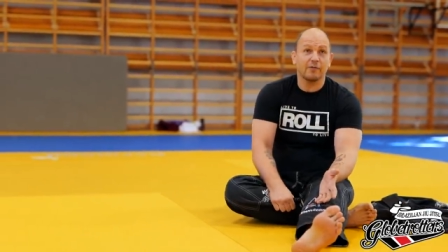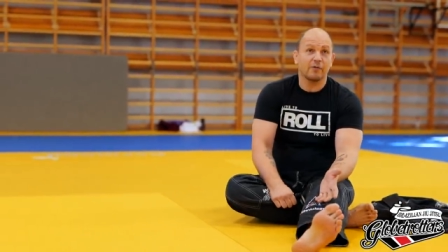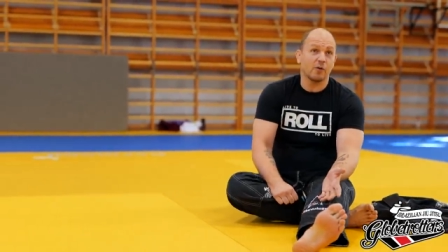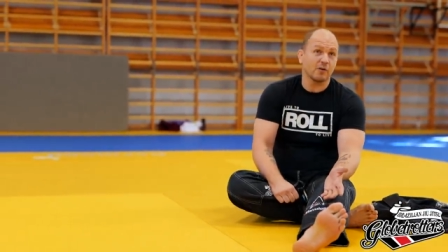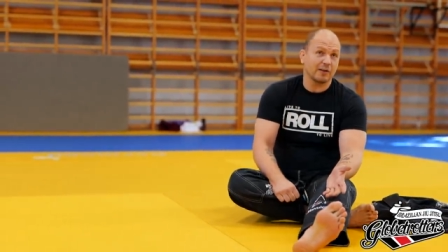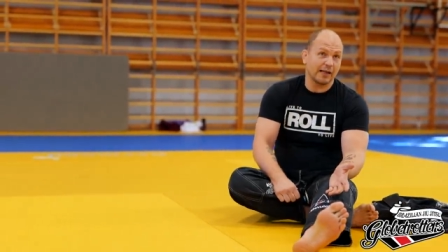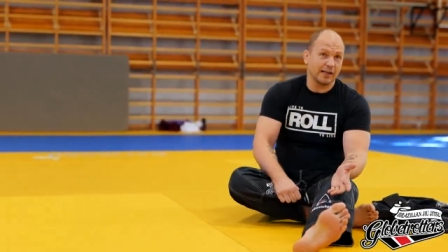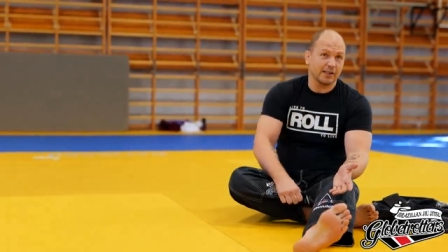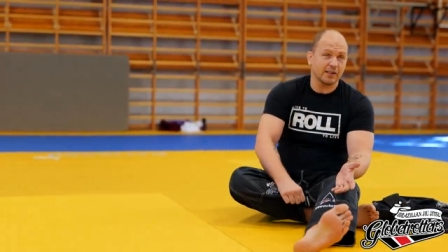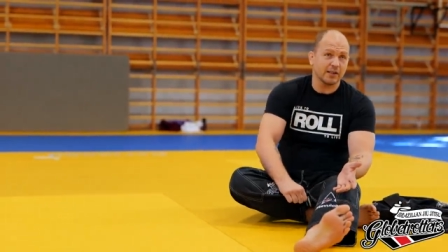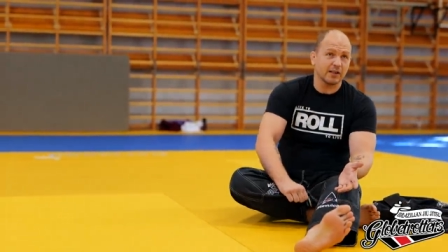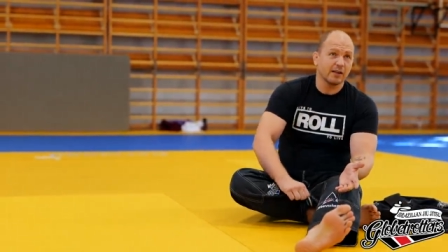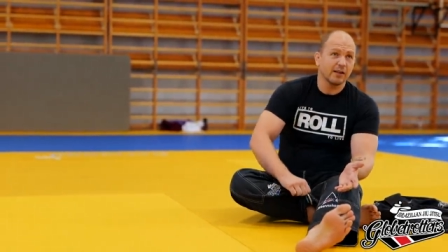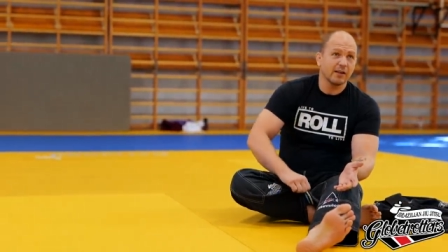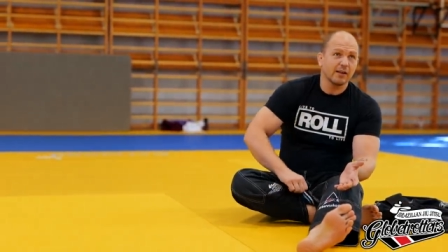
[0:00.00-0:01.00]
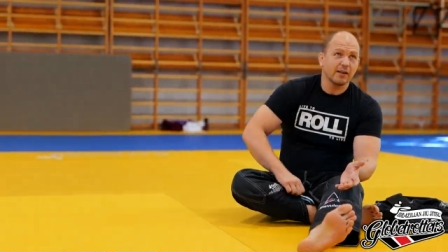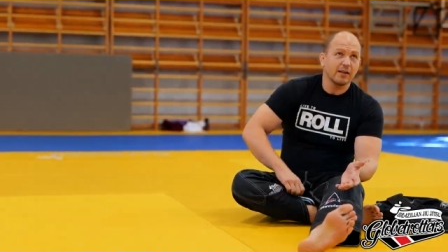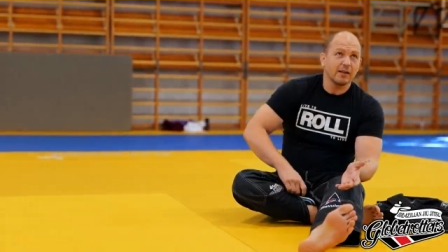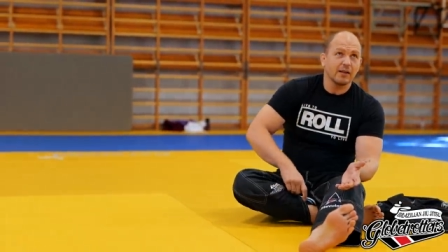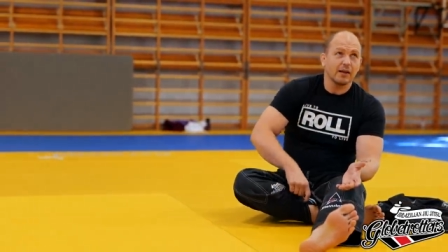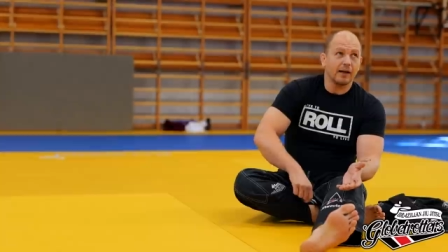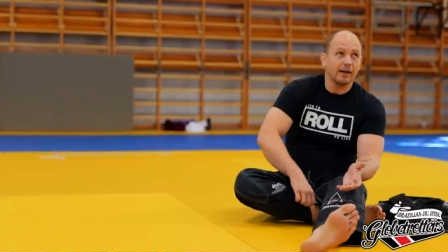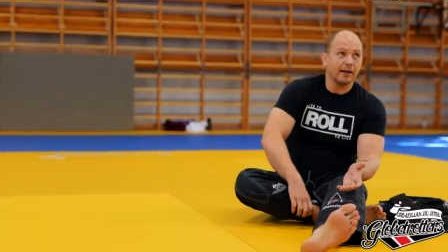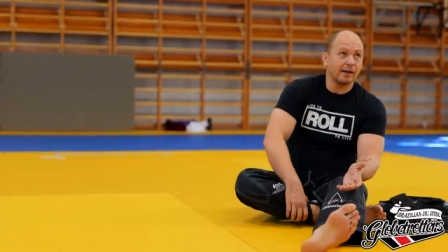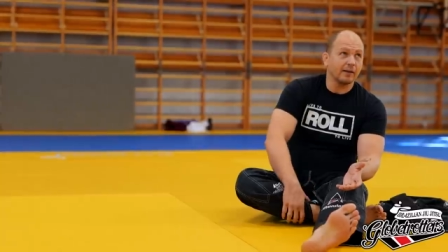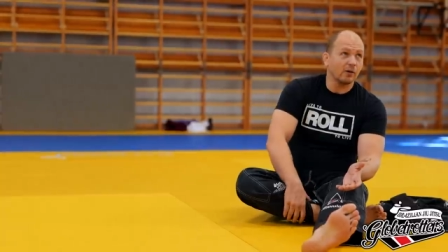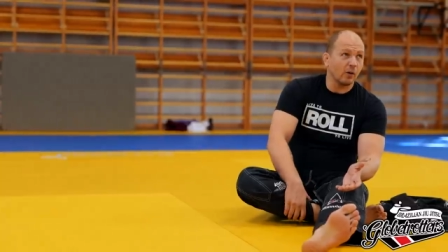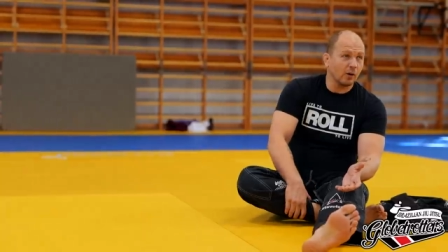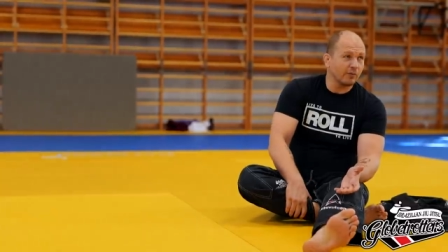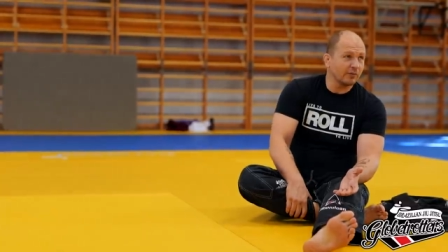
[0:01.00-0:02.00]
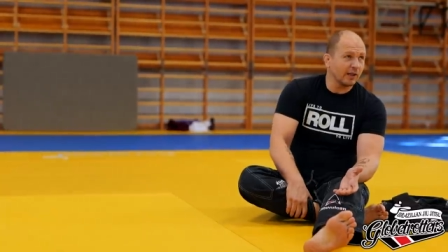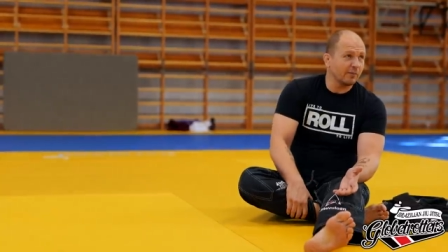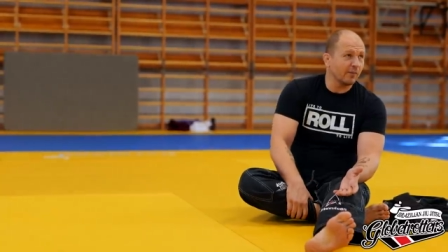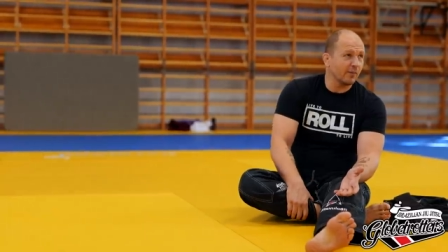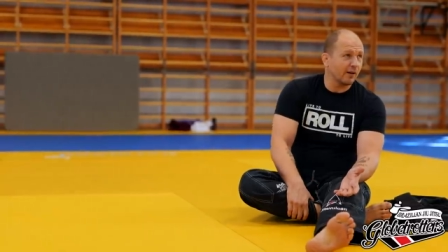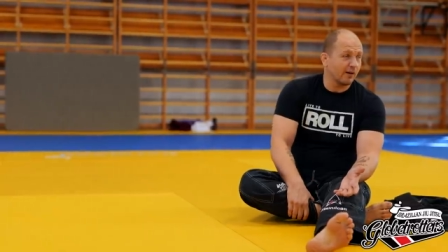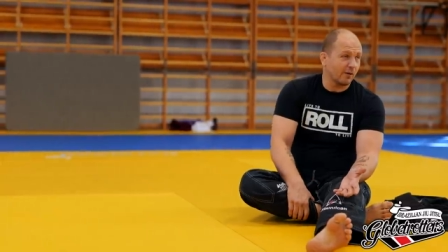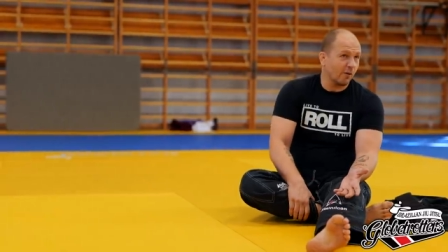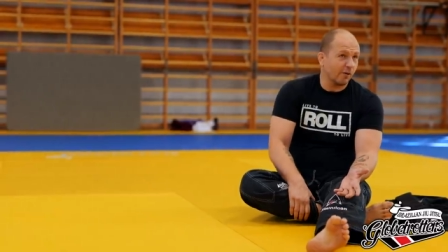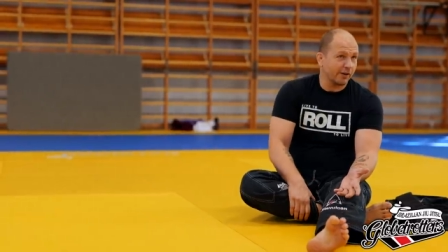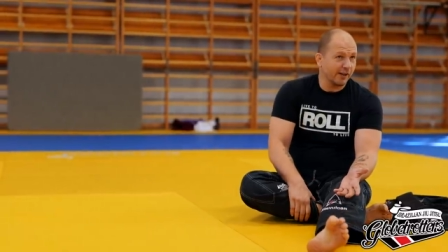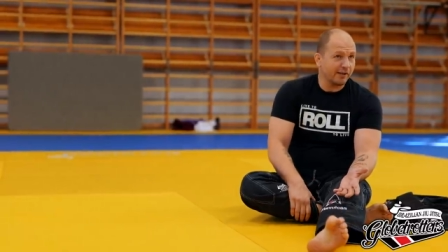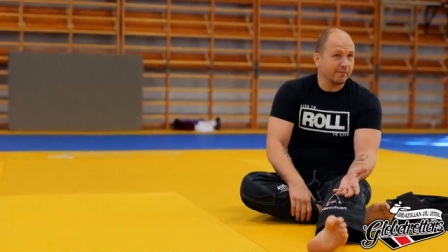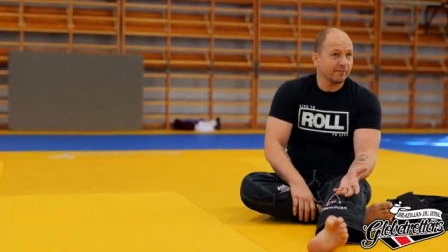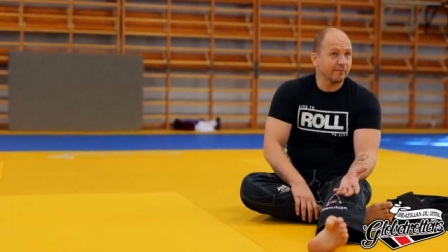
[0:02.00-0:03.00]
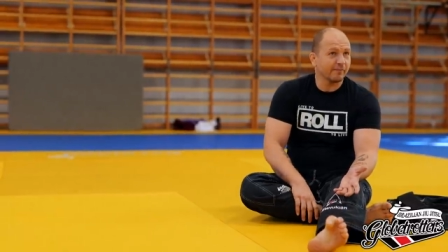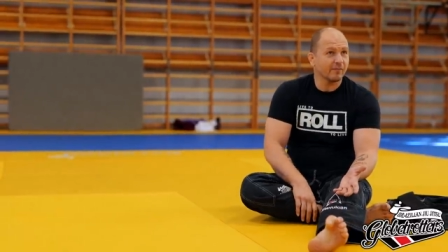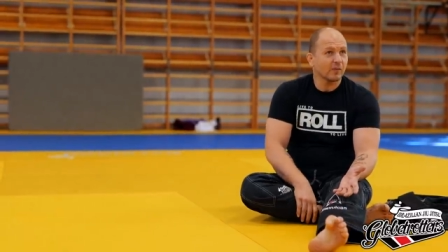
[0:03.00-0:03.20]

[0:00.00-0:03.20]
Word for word: have four classes, uh, and all of them are Hawking.